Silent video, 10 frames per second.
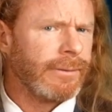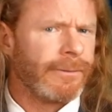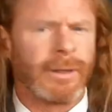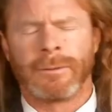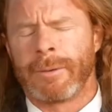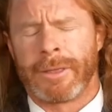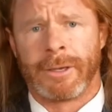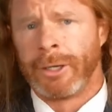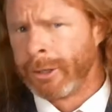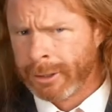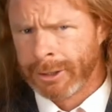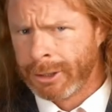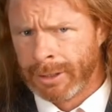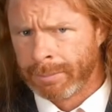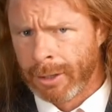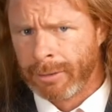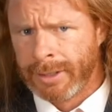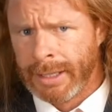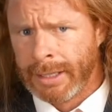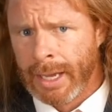filled with nourishing
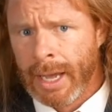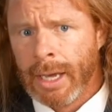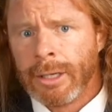protein,